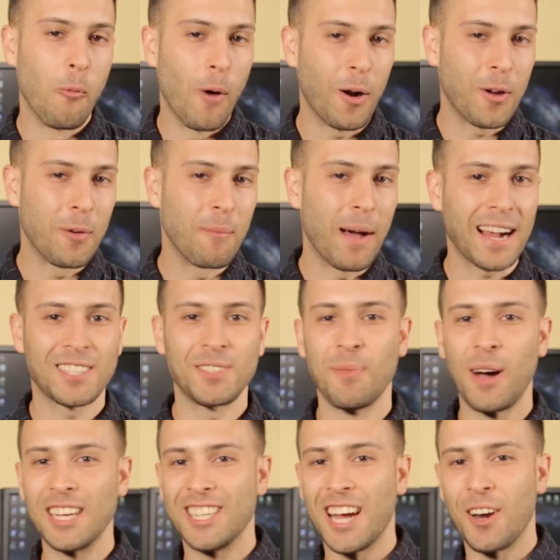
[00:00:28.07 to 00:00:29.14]
Welcome back to
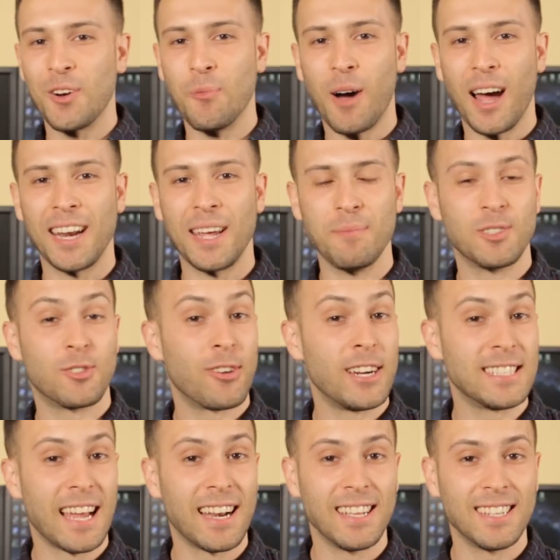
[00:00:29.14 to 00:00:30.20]
my channel, my name is
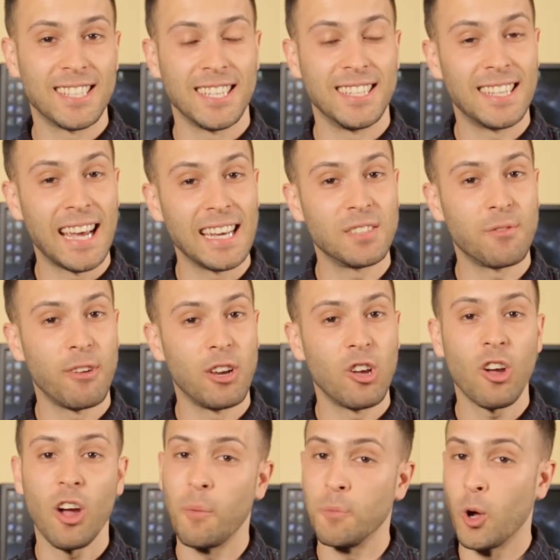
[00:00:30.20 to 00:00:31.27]
Reece and in today's
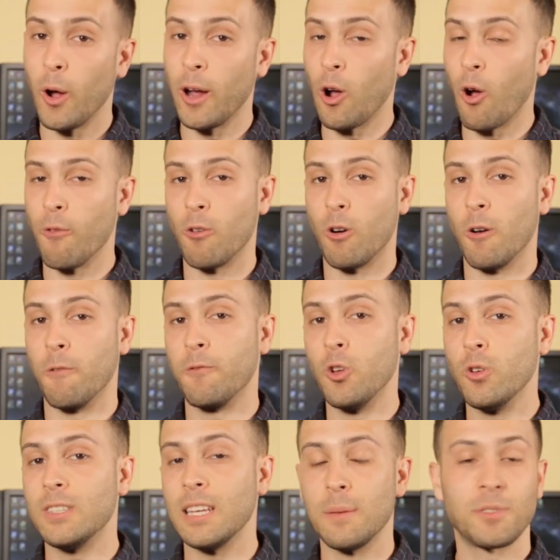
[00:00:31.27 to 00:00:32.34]
video I'm going over a
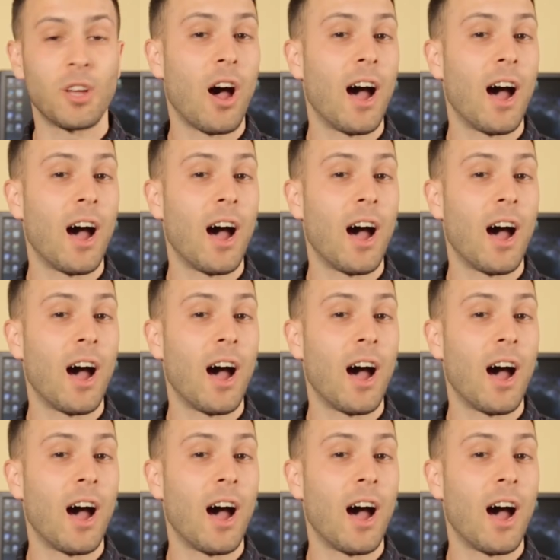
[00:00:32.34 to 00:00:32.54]
few tips